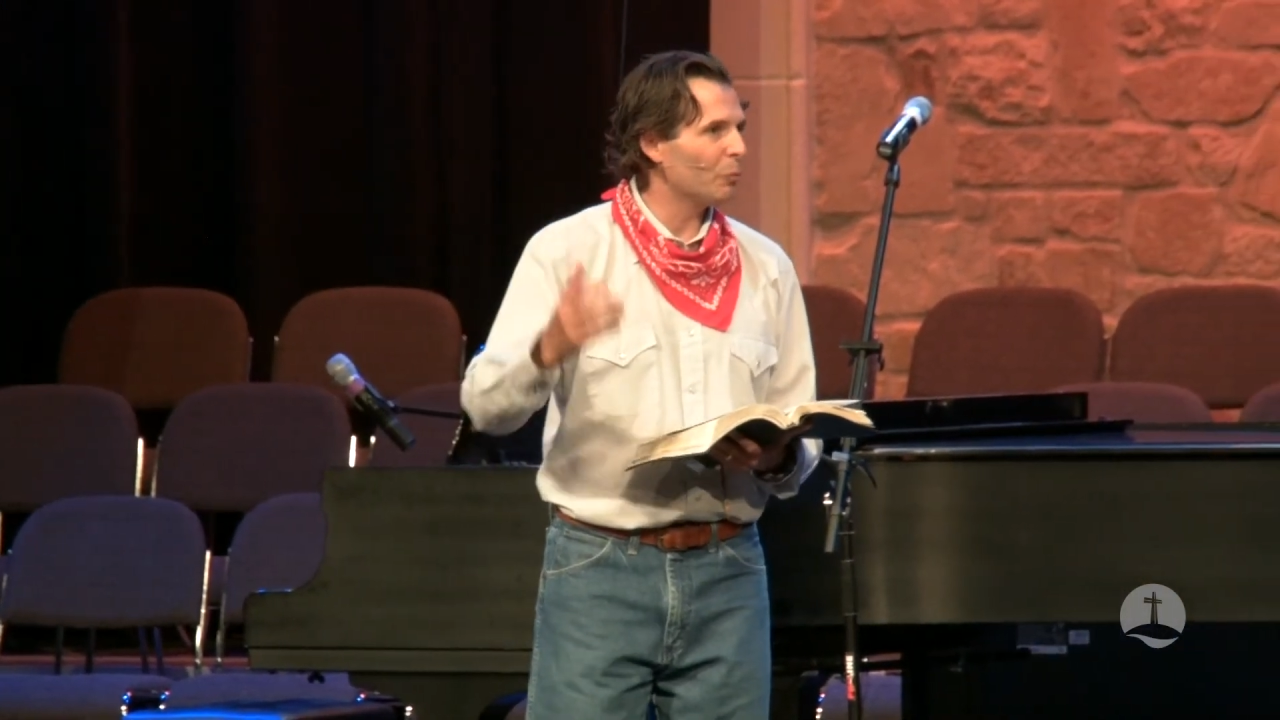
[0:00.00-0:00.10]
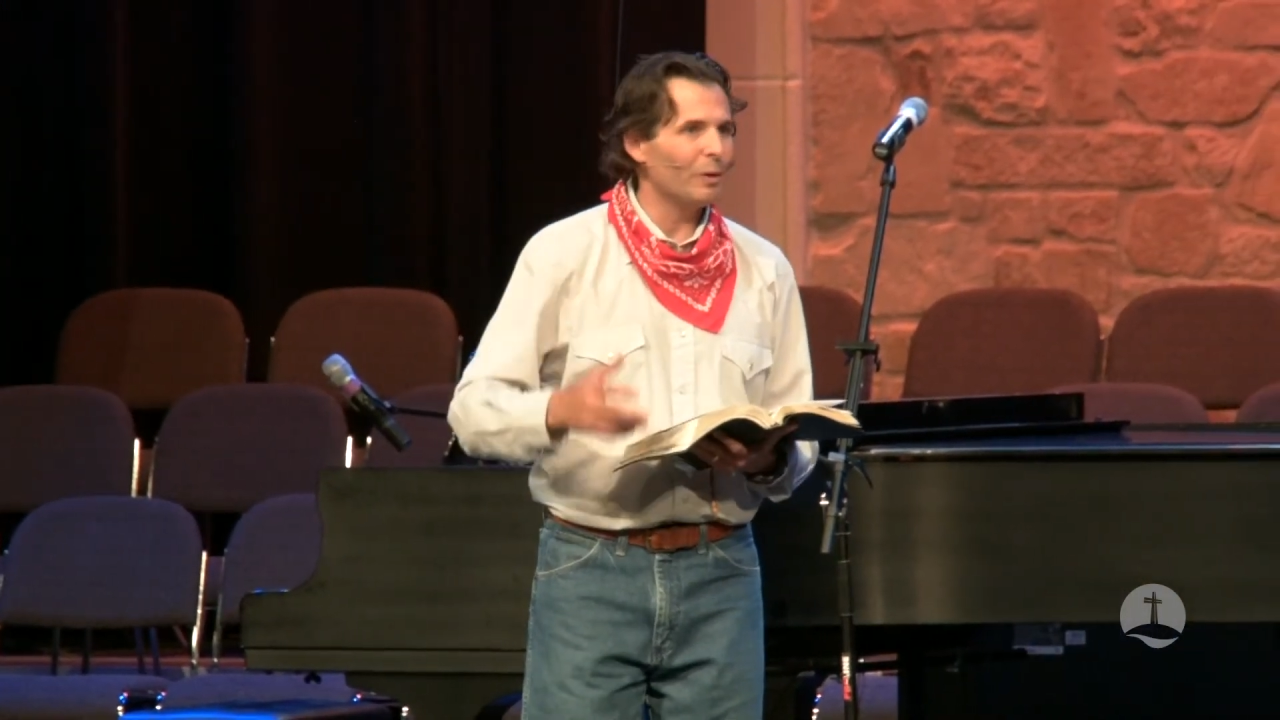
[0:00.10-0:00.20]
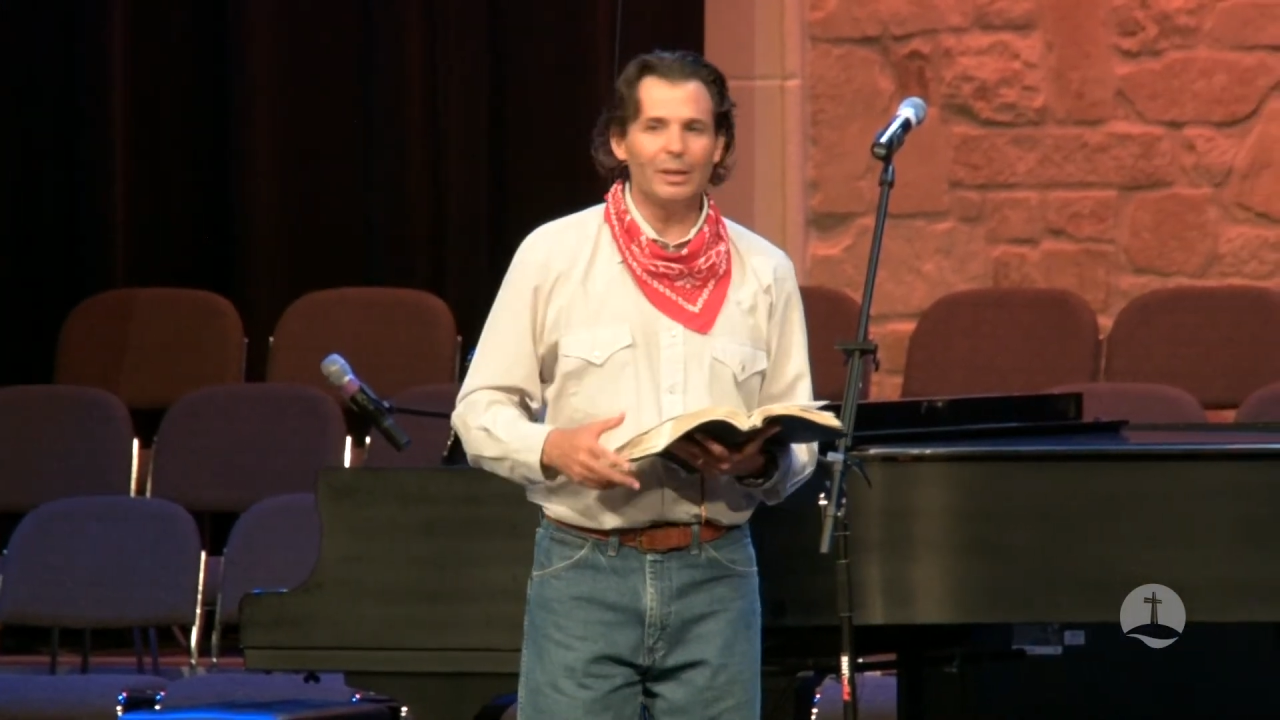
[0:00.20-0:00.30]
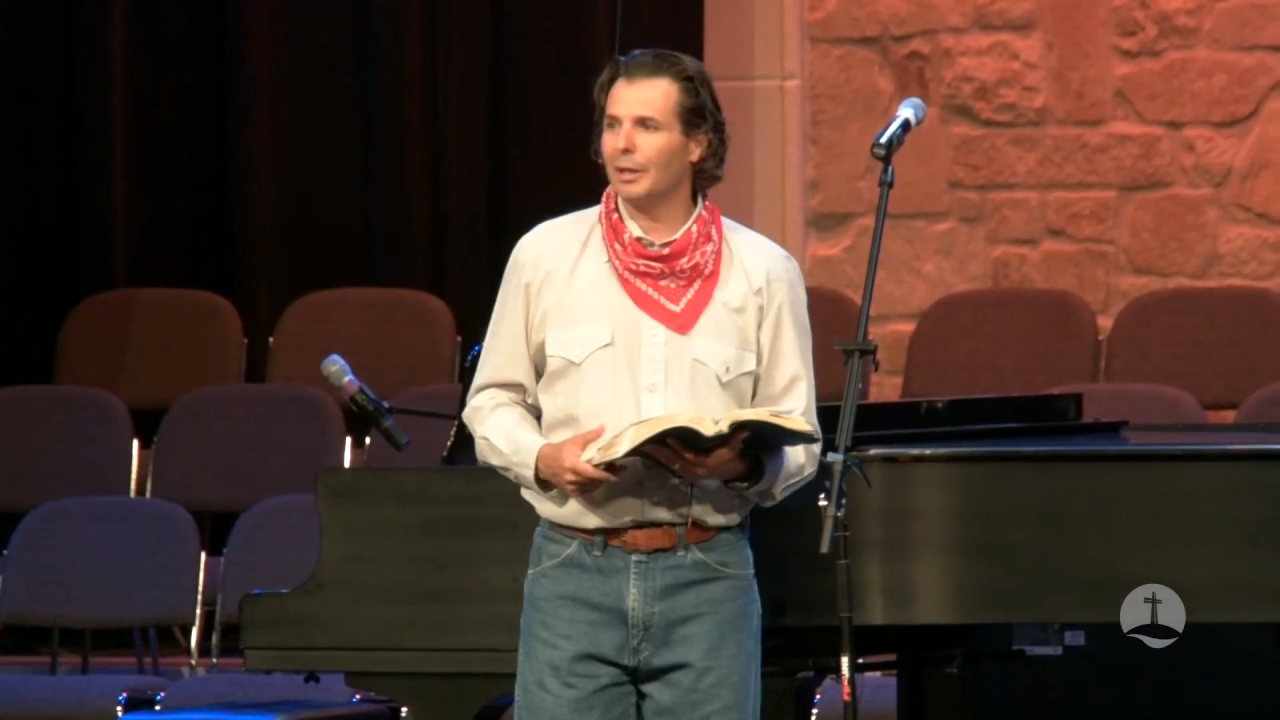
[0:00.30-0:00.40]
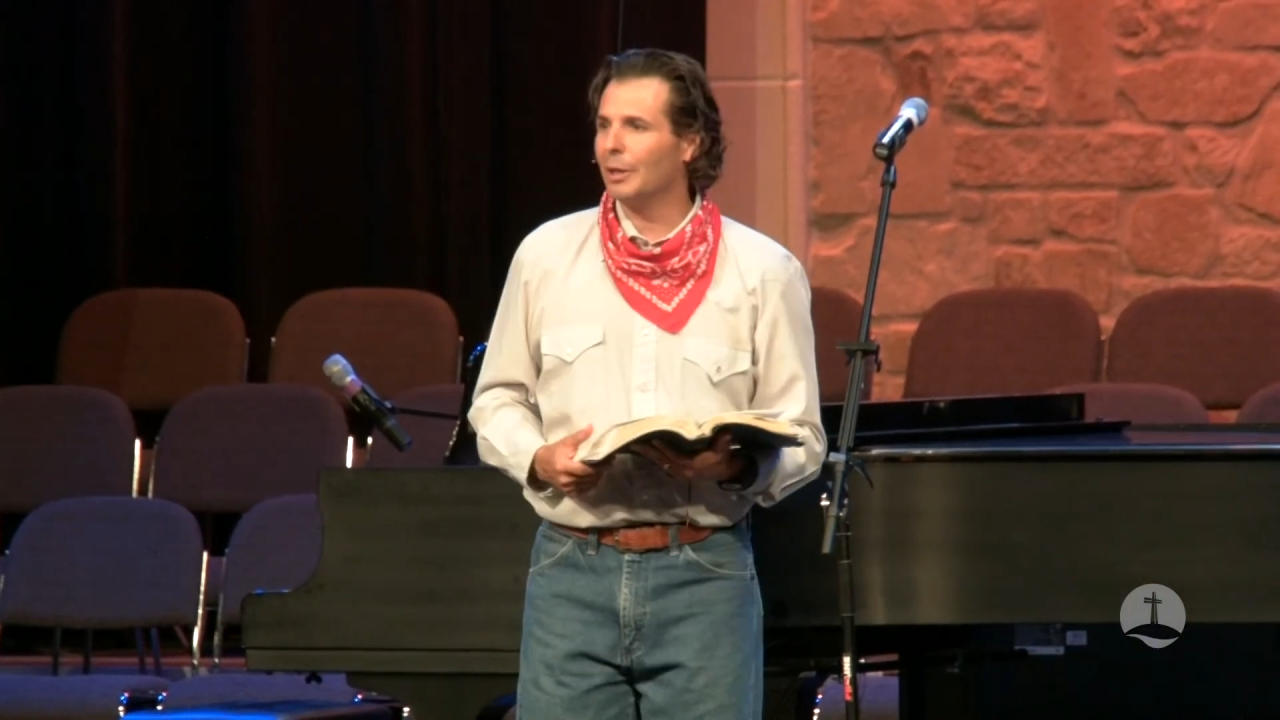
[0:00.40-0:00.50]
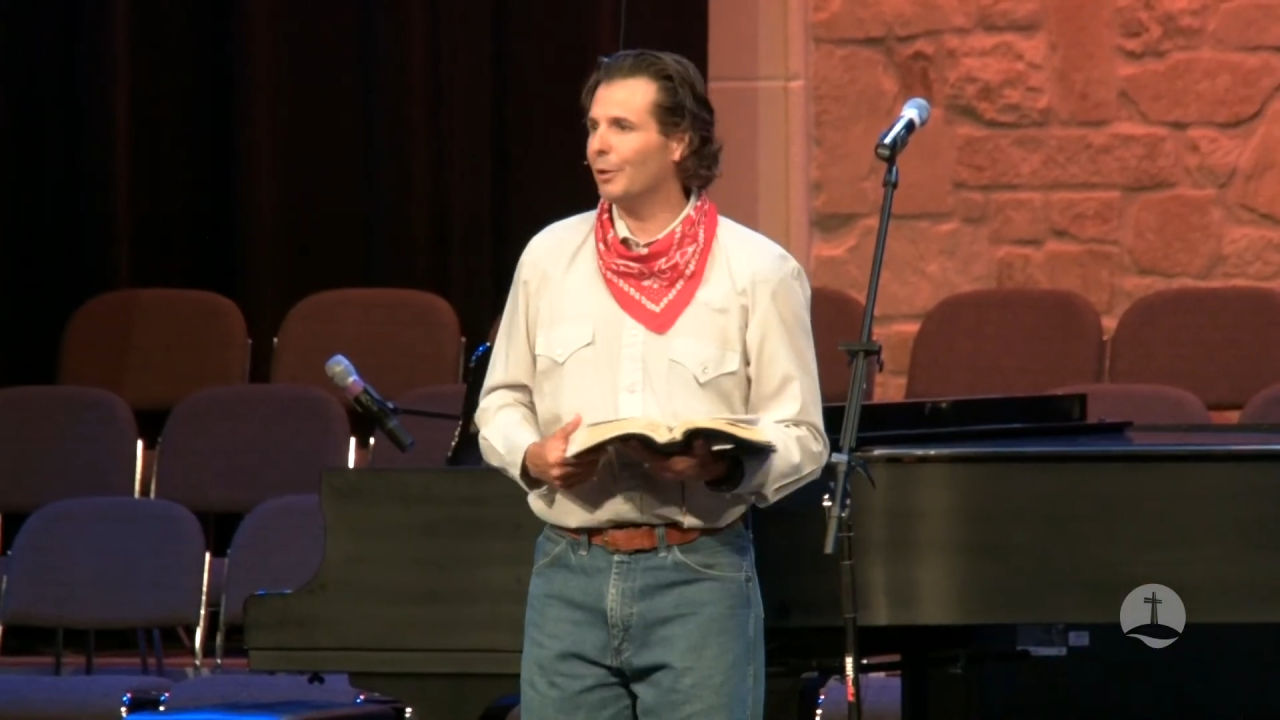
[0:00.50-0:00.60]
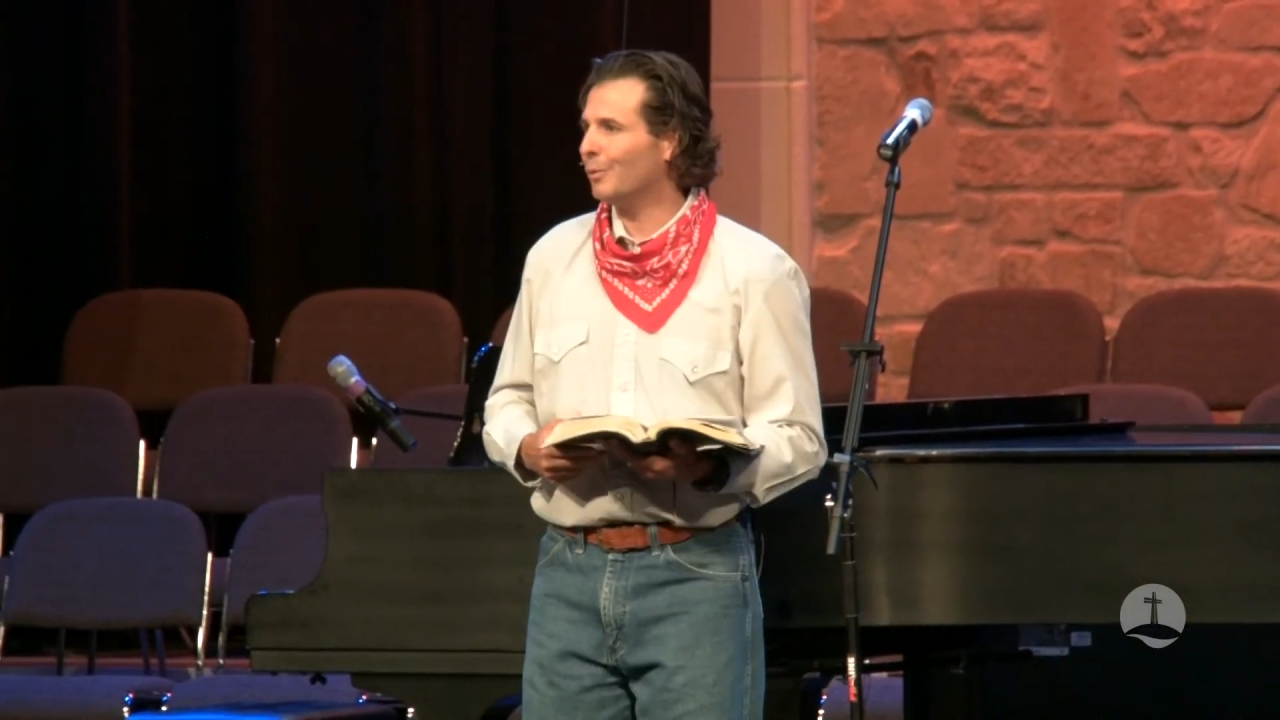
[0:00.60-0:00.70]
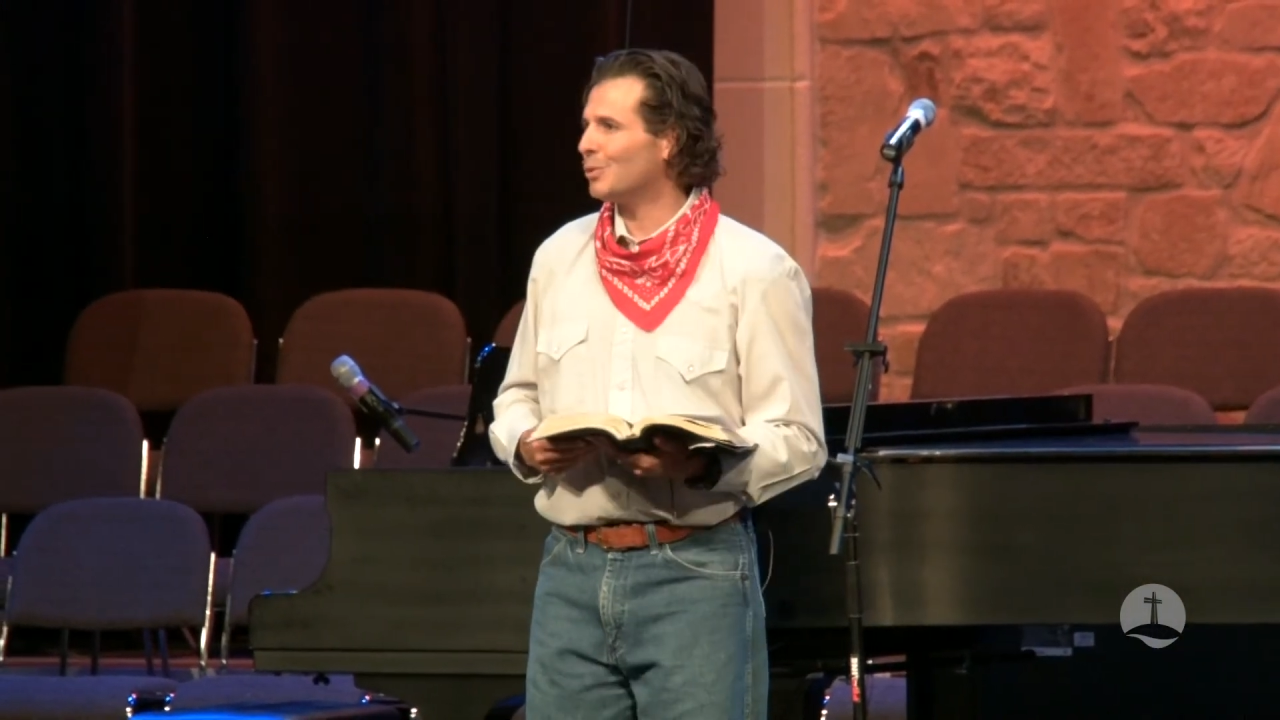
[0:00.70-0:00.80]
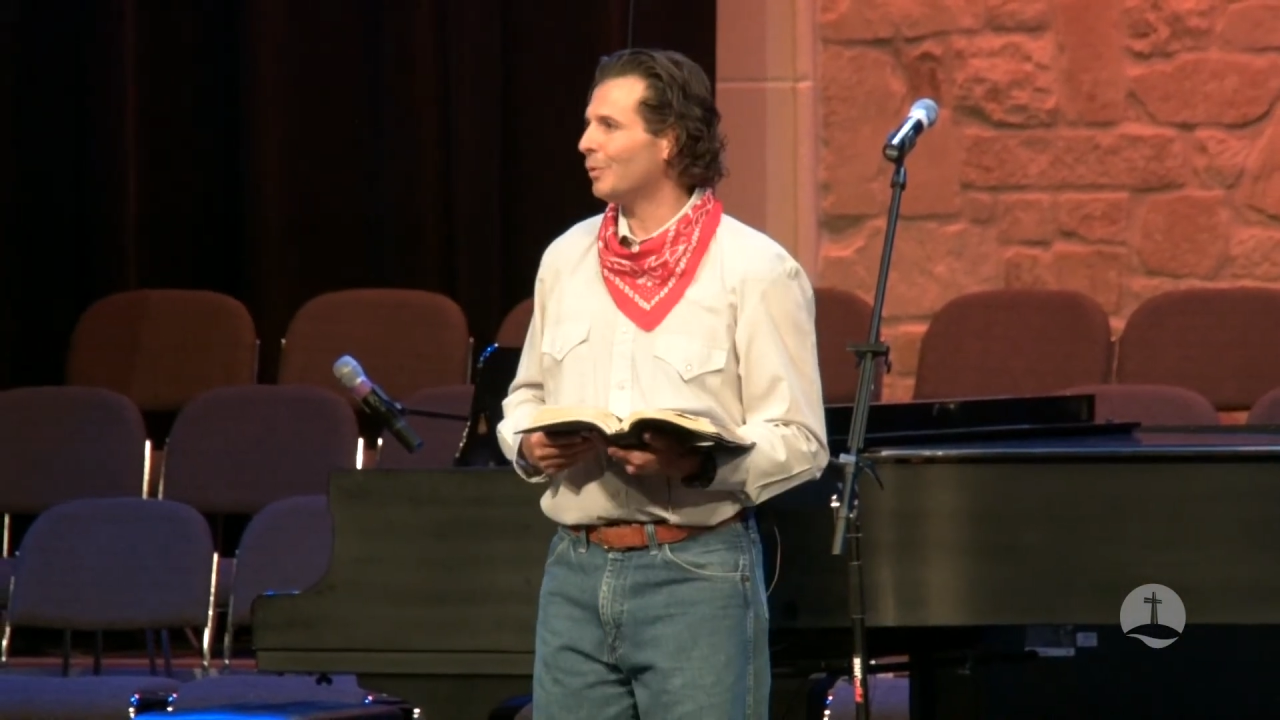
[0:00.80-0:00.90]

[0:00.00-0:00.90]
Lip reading: one day goes